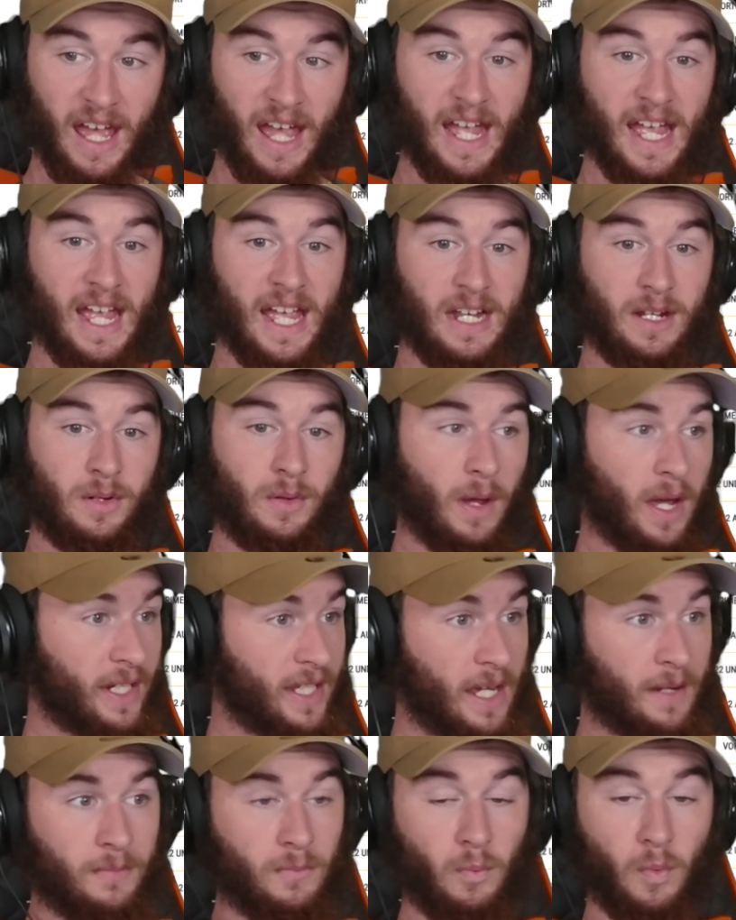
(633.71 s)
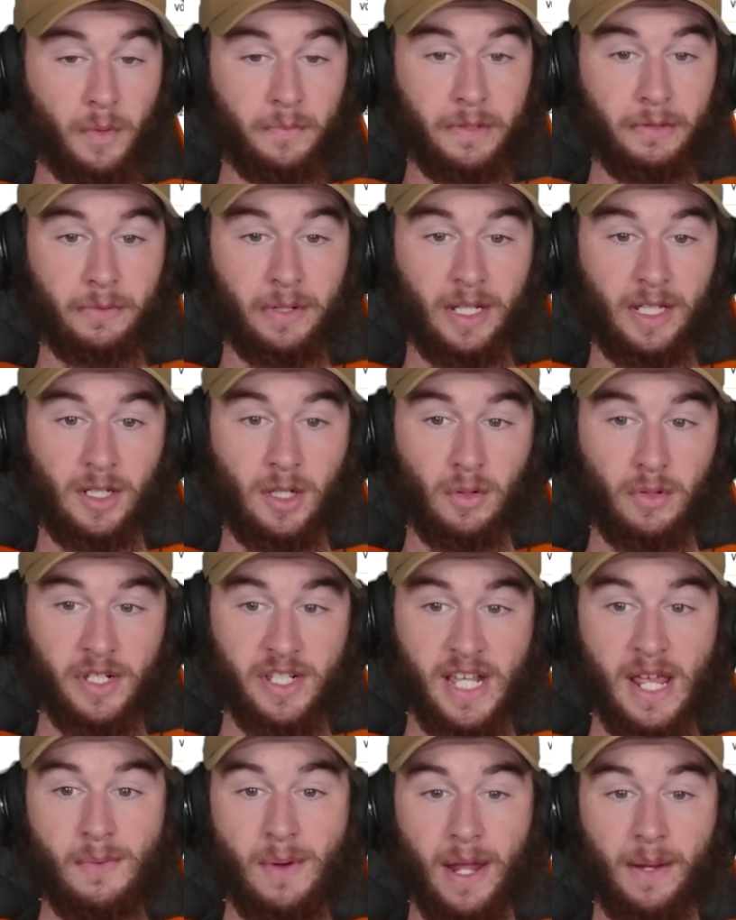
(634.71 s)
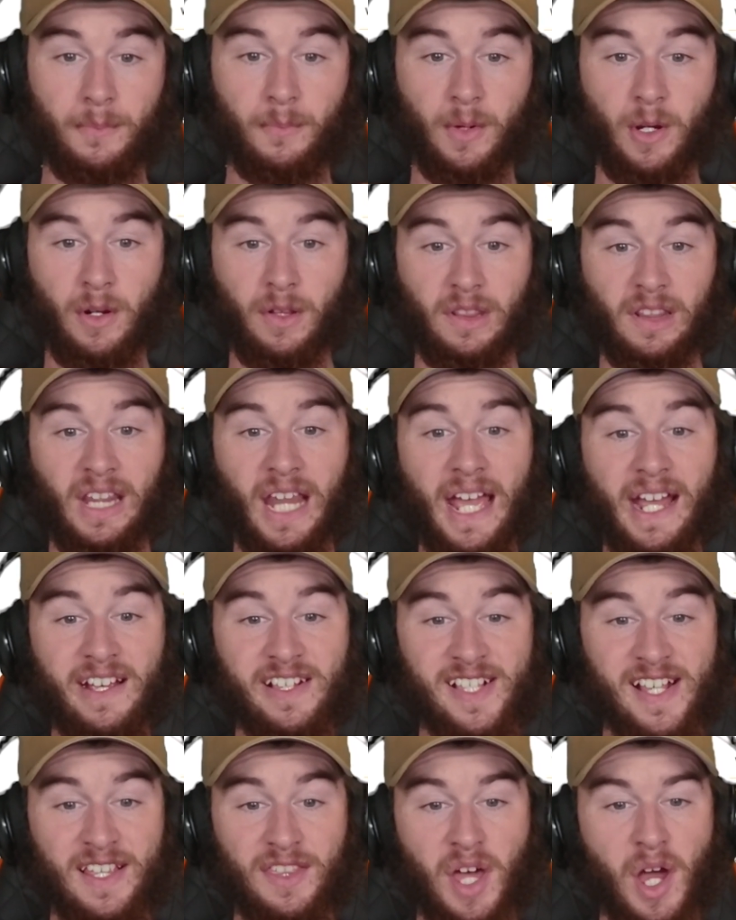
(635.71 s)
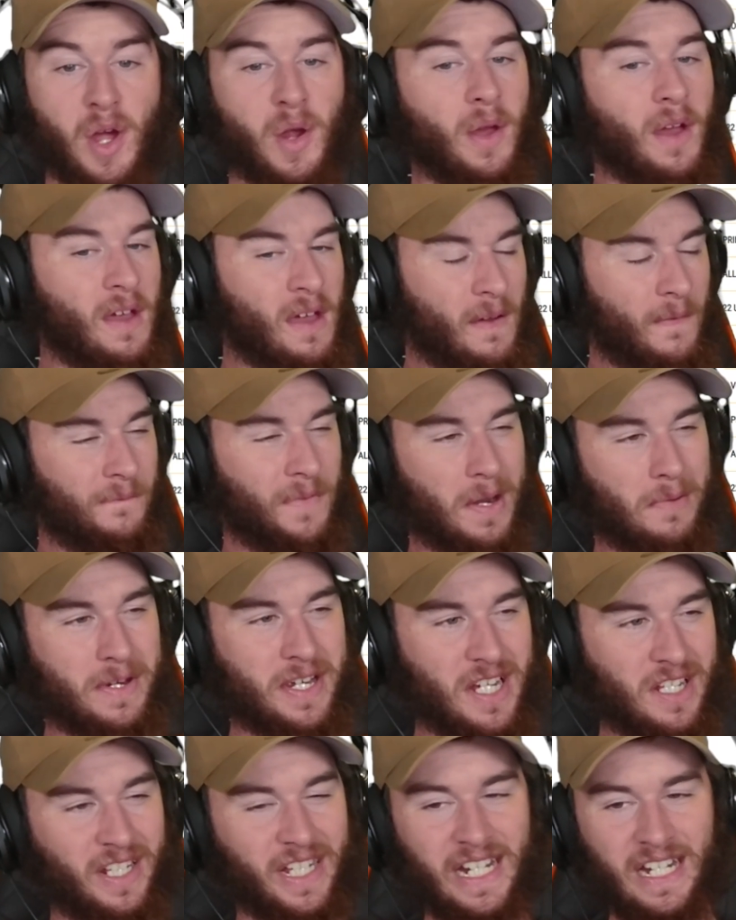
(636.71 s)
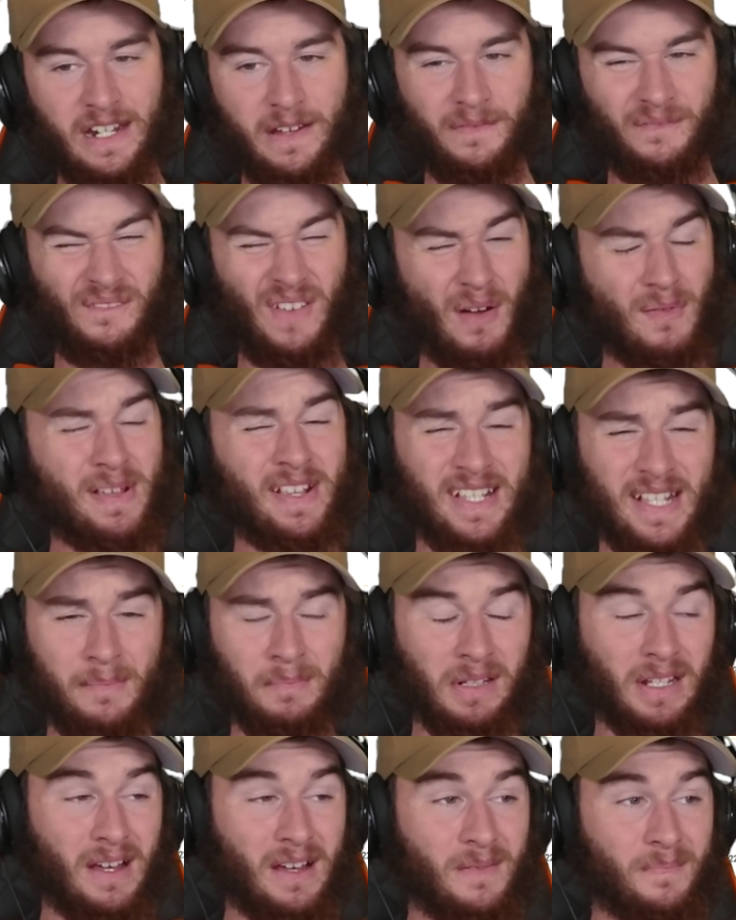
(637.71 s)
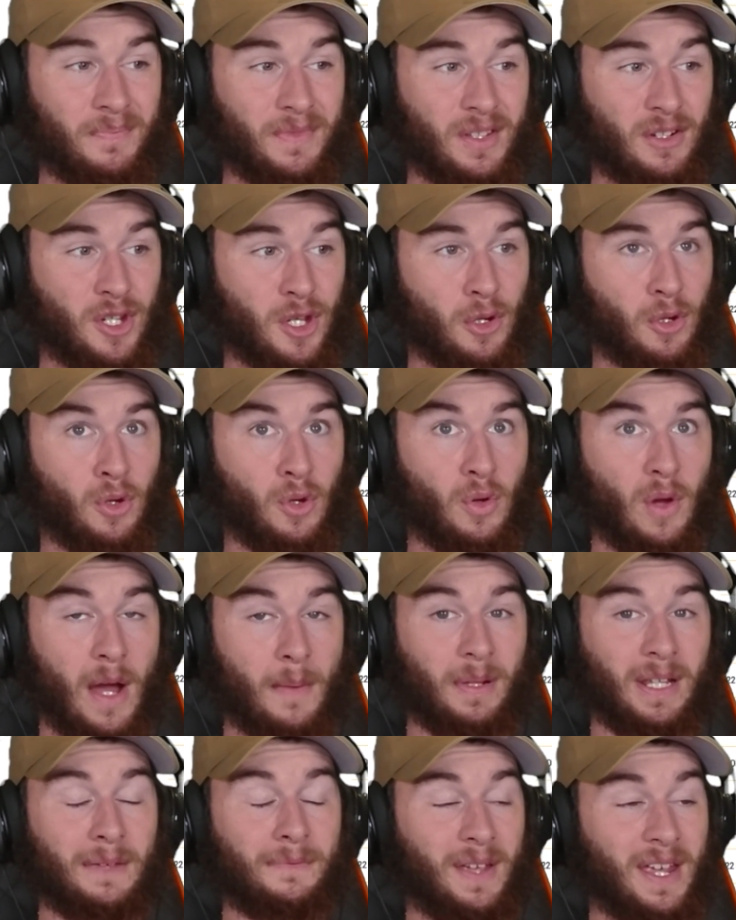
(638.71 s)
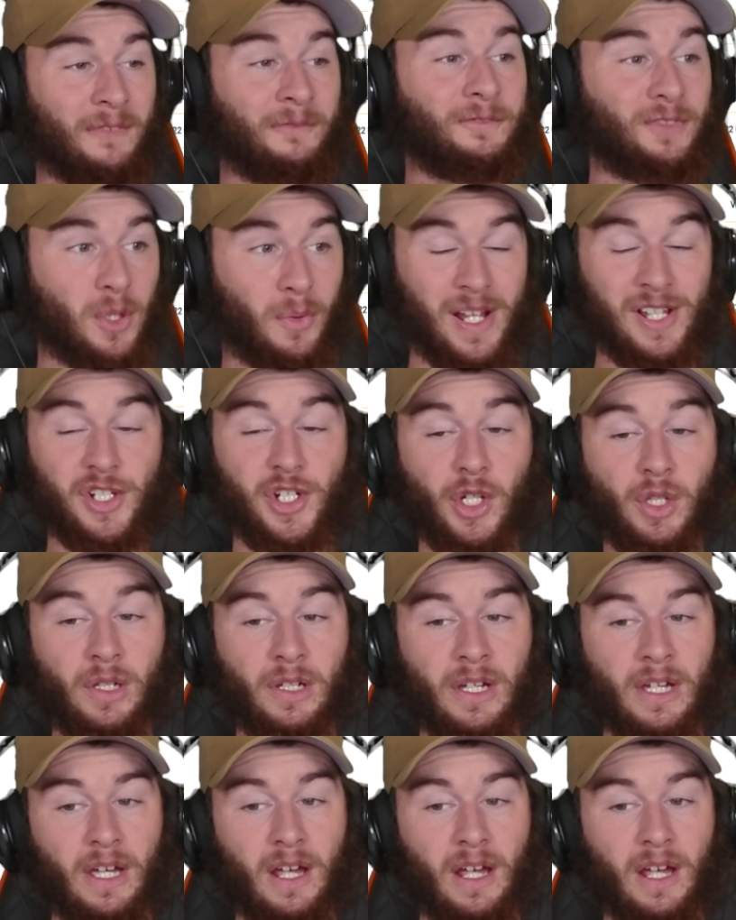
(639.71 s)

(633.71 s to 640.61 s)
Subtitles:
And again, would be really cool to see one. We've got Legacy though. Very clean, very similar to, I believe, Influential.